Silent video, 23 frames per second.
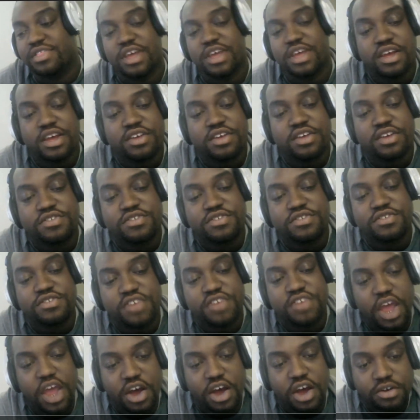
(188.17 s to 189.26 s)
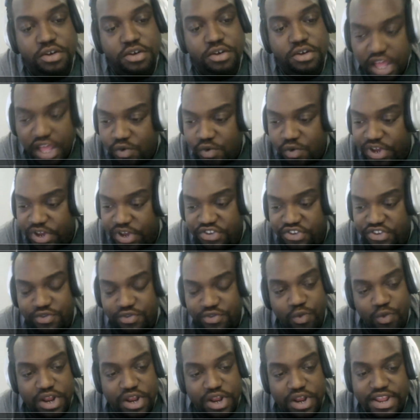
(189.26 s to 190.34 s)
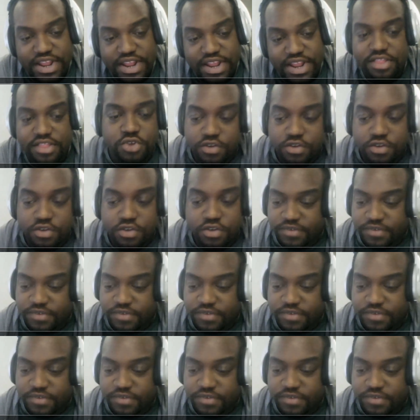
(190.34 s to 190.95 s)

So something that we just run TV down the movie.